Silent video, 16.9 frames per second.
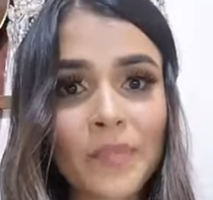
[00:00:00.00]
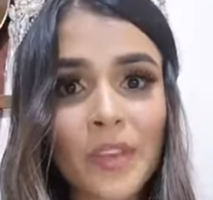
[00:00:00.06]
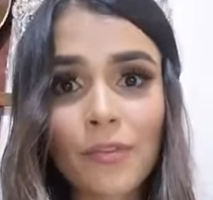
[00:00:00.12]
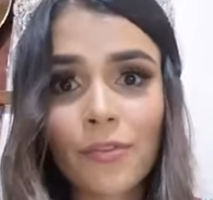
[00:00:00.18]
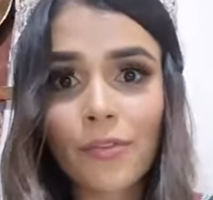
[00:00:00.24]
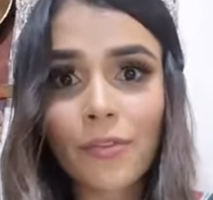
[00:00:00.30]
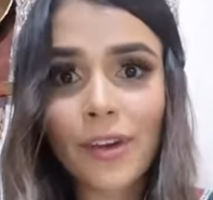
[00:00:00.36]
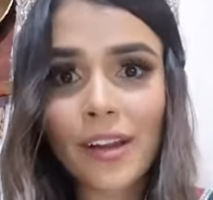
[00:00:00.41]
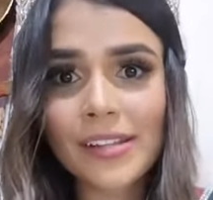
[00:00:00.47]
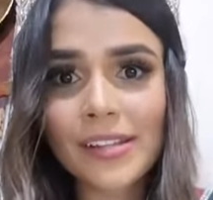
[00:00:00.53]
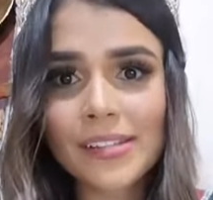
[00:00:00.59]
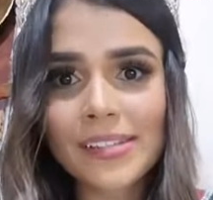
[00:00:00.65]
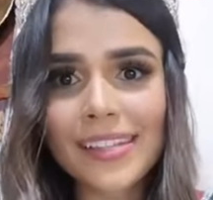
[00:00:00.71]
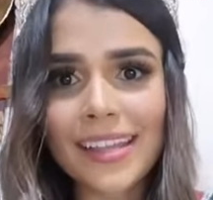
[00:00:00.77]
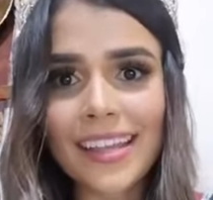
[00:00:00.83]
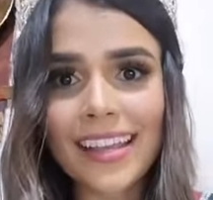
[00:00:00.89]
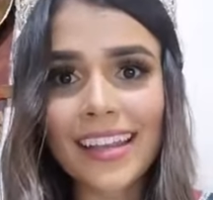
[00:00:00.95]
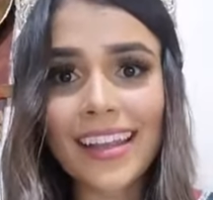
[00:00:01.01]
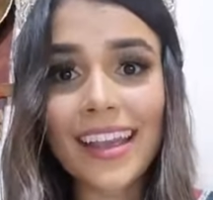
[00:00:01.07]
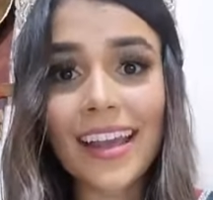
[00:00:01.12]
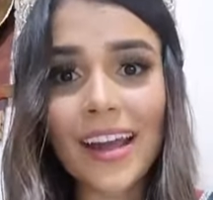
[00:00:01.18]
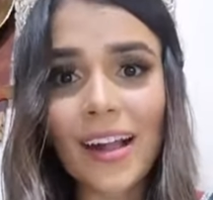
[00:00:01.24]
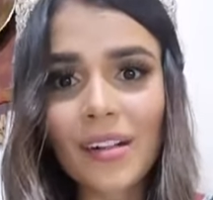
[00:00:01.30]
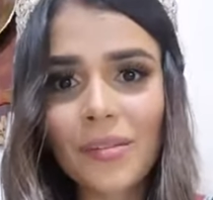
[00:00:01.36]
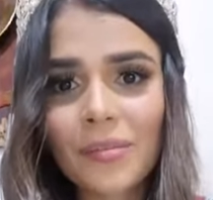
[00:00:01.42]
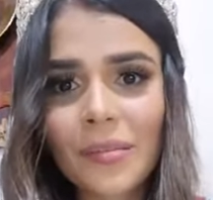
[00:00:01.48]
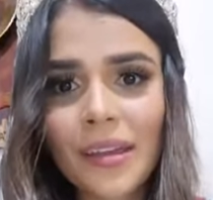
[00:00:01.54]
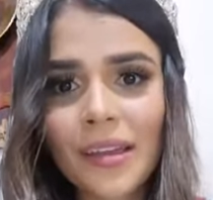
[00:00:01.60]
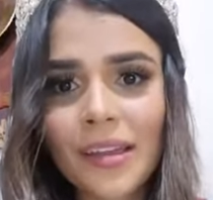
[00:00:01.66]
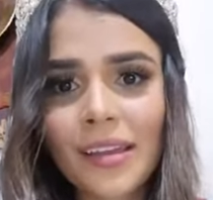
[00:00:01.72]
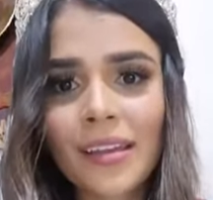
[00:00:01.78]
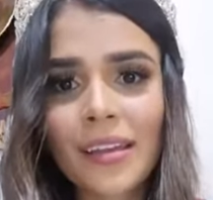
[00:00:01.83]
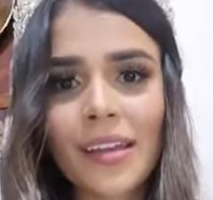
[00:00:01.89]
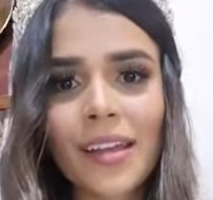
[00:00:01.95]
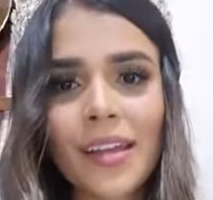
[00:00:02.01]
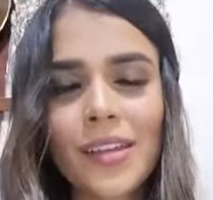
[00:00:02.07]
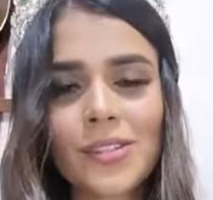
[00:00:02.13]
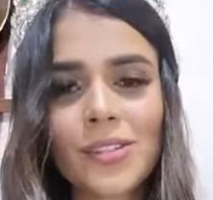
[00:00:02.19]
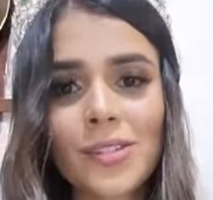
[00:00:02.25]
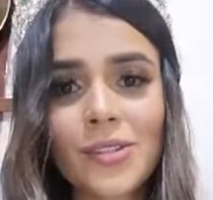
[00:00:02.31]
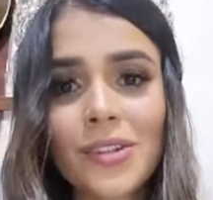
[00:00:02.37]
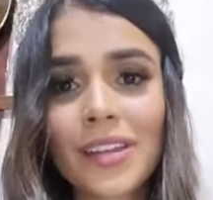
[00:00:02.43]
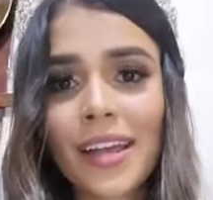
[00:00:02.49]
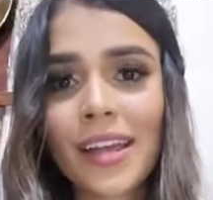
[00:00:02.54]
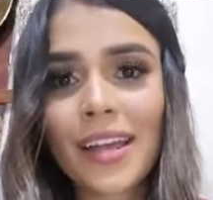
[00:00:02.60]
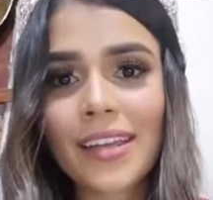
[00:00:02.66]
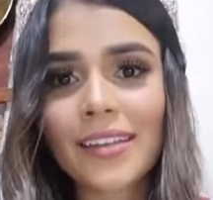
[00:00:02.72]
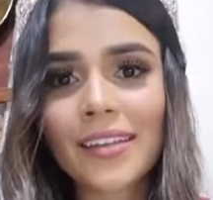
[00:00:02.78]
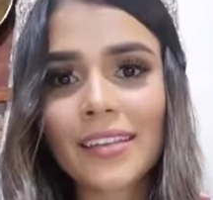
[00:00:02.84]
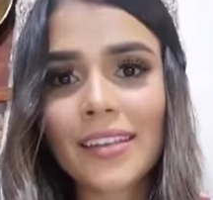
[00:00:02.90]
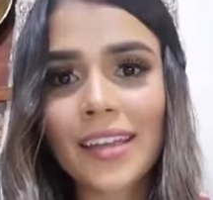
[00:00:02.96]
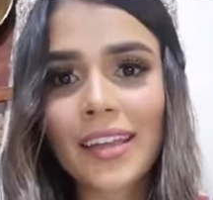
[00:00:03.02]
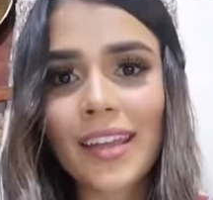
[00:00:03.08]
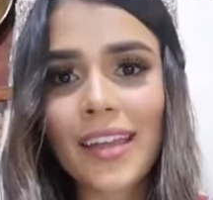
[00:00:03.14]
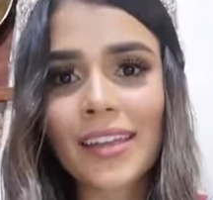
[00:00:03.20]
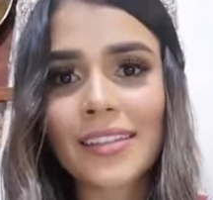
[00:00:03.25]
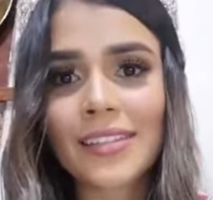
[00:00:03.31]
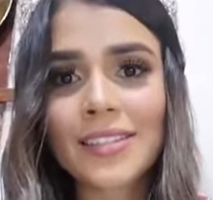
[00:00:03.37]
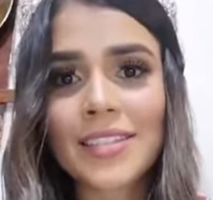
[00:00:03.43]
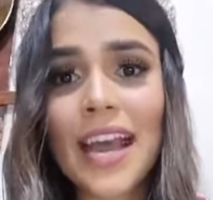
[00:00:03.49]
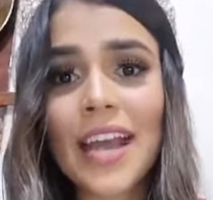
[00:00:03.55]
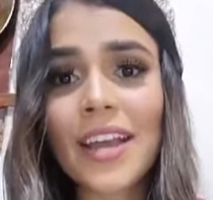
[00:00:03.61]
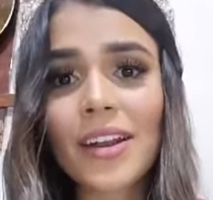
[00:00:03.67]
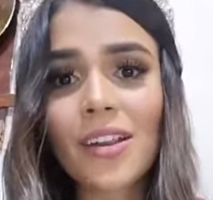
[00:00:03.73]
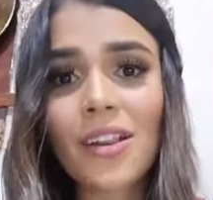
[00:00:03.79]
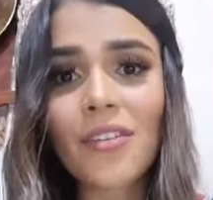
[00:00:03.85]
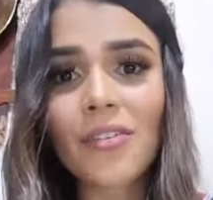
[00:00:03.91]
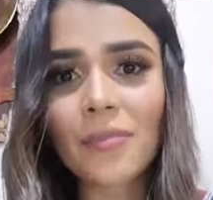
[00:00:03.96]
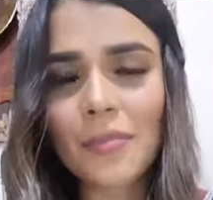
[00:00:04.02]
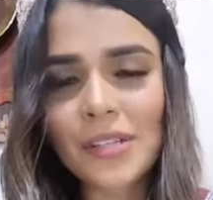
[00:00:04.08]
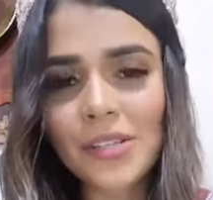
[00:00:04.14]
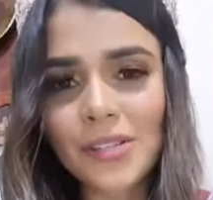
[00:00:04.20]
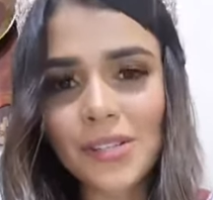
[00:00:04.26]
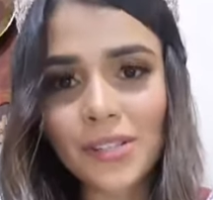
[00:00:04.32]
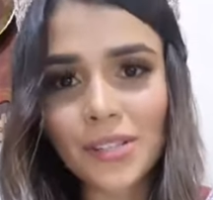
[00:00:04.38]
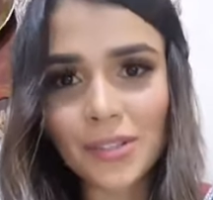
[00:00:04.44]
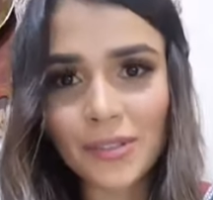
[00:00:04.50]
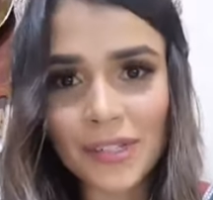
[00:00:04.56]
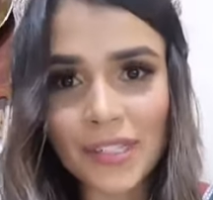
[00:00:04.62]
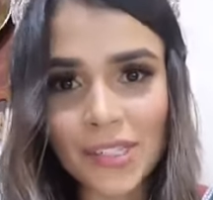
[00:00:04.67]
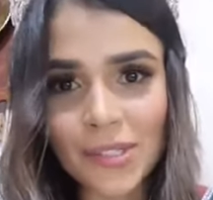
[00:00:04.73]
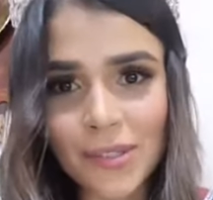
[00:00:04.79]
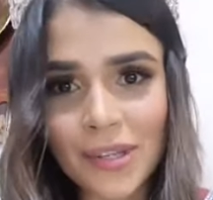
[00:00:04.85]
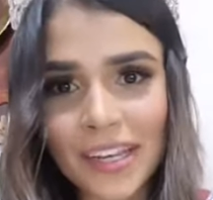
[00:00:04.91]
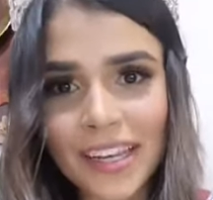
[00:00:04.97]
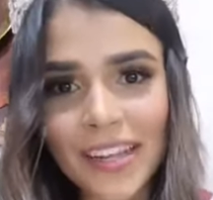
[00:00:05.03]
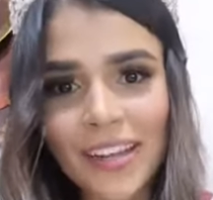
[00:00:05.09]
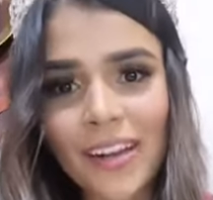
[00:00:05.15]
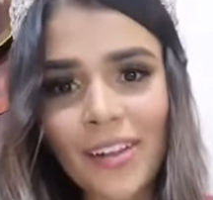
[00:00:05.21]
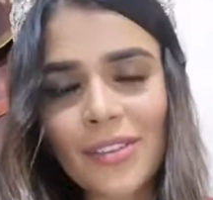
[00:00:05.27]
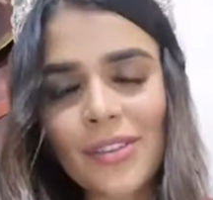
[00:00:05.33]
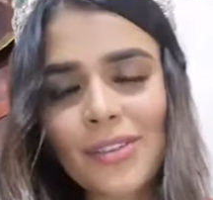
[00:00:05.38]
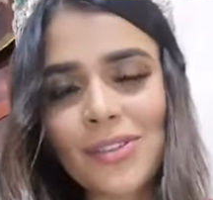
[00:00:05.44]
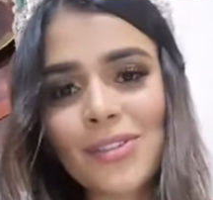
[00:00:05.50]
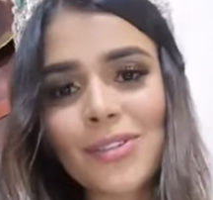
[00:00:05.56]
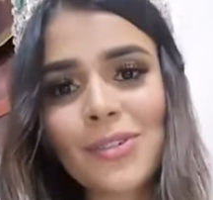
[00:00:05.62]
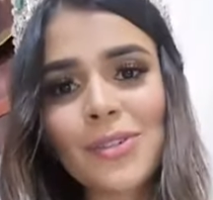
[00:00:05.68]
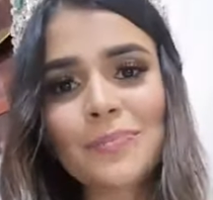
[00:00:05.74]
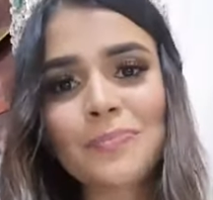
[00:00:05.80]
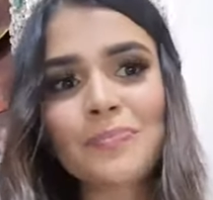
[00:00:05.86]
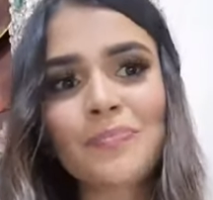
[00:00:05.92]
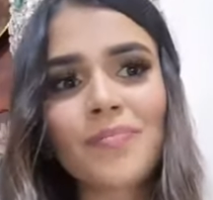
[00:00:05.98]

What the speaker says: friends that can help me to get the title of Miss Earth 2020, and also